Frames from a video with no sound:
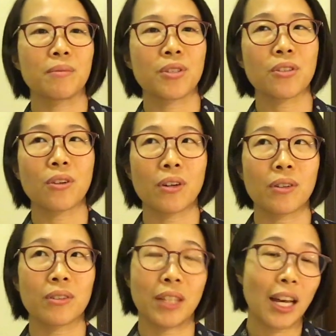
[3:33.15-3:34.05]

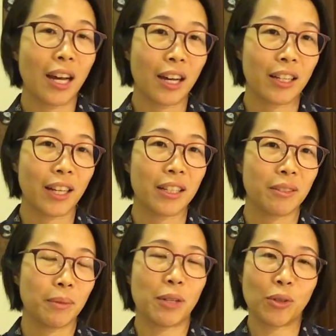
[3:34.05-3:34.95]
So yeah, like,
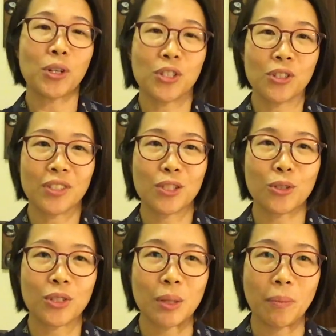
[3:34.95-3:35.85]
but of course, you know, this
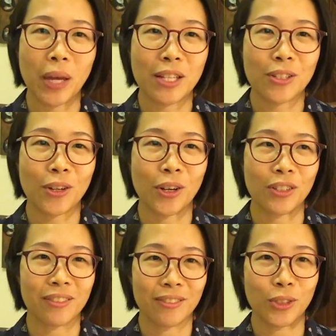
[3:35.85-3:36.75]
also depends
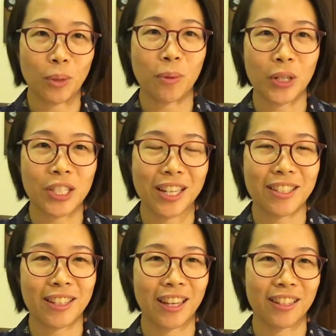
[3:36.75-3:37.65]
on your
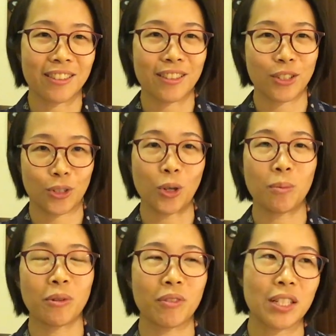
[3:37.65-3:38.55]
project and the
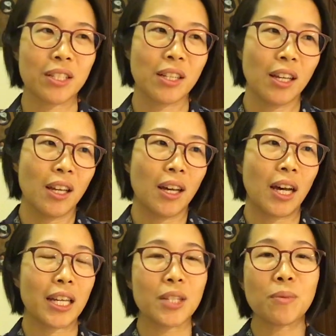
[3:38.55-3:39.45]
scope of it.
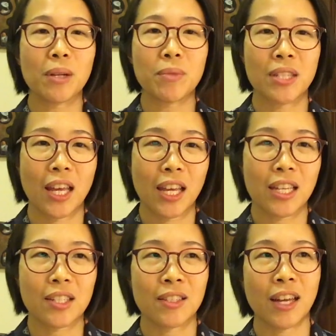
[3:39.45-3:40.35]
I guess what I'm saying
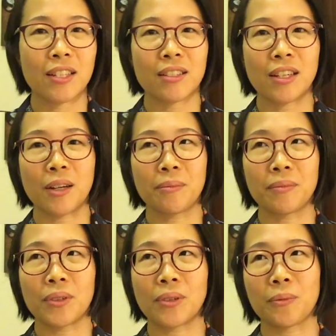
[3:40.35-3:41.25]
is that,
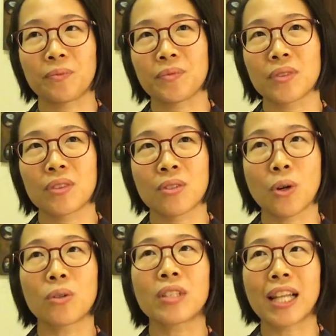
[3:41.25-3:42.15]
you know,
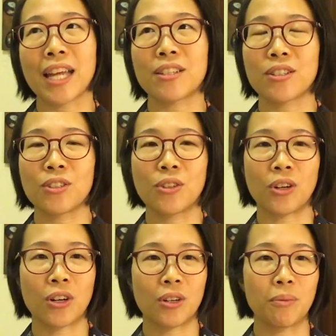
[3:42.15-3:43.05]
don't let
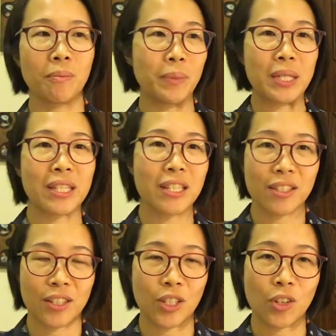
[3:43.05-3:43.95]
your
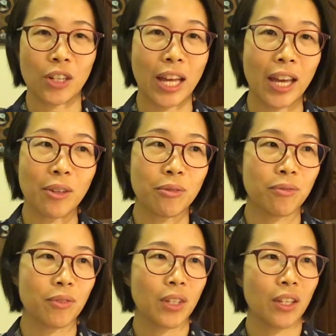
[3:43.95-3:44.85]
busyness in your
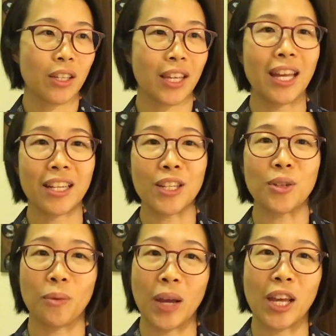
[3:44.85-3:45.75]
life get in
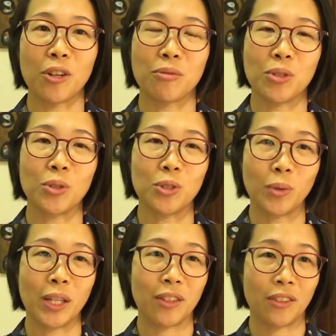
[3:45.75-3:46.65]
the way of you
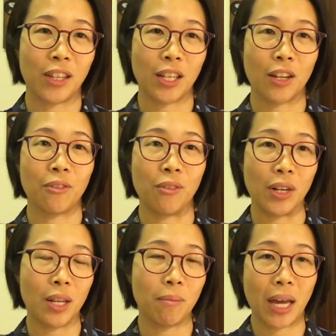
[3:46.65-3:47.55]
doing the thing that
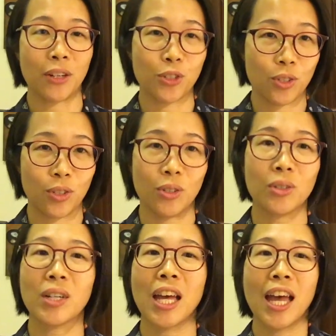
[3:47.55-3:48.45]
really matters to
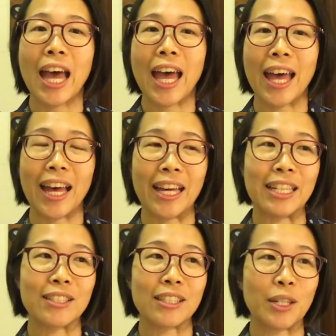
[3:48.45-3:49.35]
you,
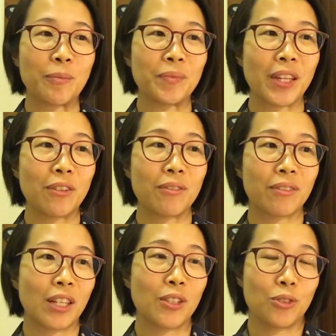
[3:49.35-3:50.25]
and
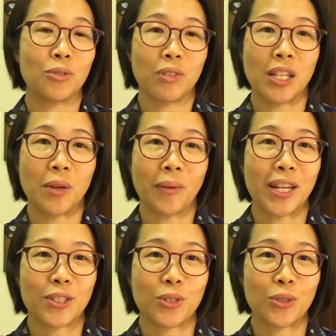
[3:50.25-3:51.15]
that you really
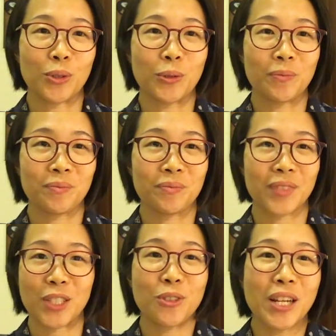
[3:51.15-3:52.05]
want to
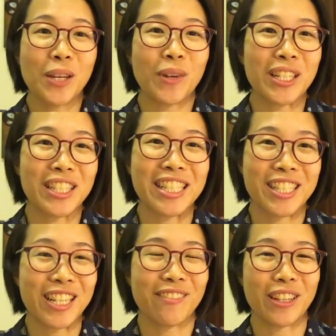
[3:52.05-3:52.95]

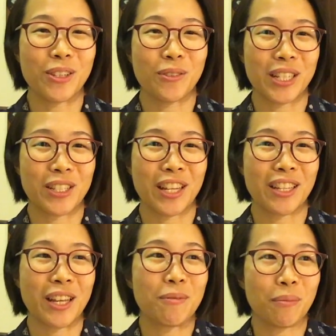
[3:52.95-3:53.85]
achieve, and you want,
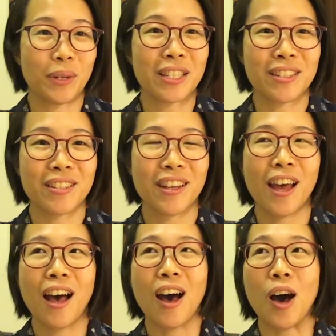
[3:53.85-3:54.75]
and that brings
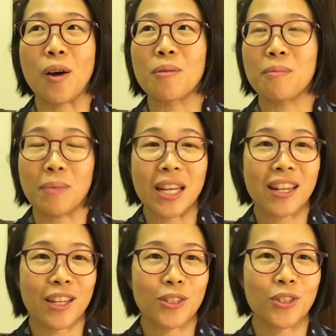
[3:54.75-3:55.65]

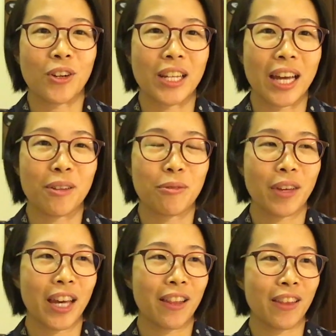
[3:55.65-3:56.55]
meaning to your life,
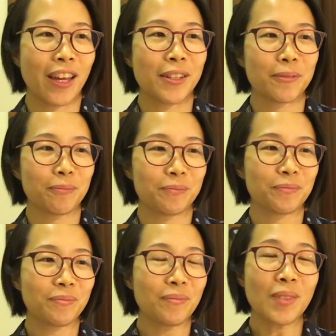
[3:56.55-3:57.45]
and that,
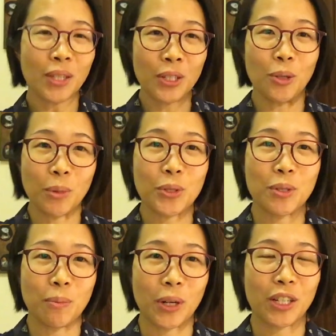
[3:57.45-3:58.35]
you know, most
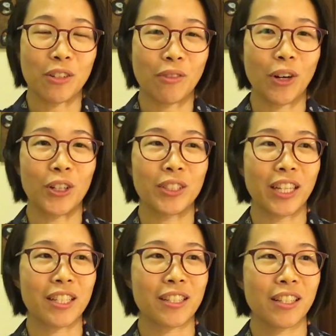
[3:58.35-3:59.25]
important of all,
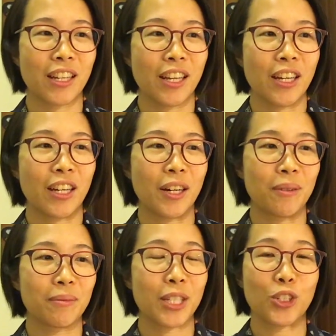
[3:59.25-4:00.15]
that that